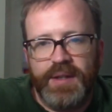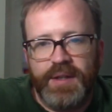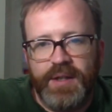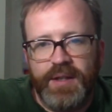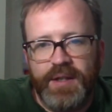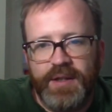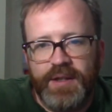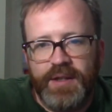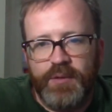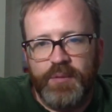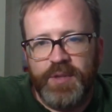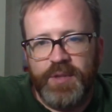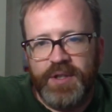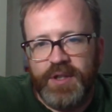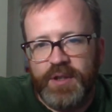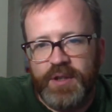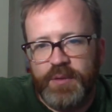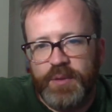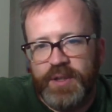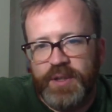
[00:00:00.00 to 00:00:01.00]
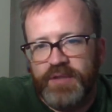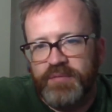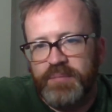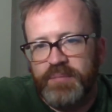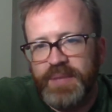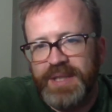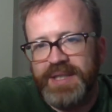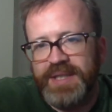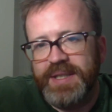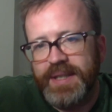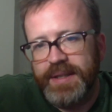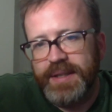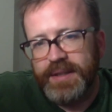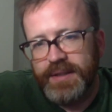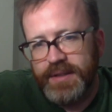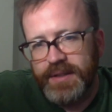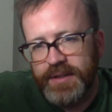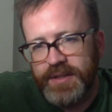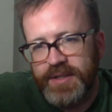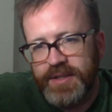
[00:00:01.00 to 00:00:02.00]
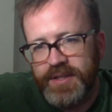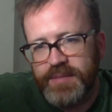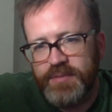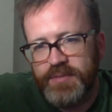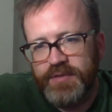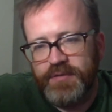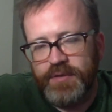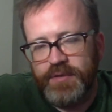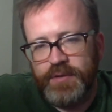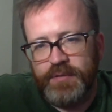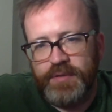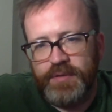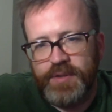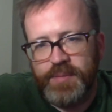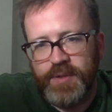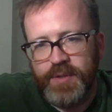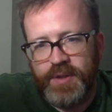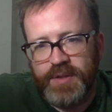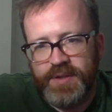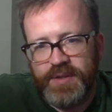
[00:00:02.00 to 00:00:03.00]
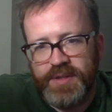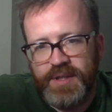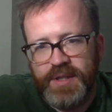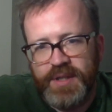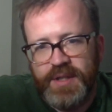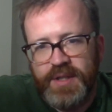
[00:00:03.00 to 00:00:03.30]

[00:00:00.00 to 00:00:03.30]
And that would be another way of mitigating a dispreferred response.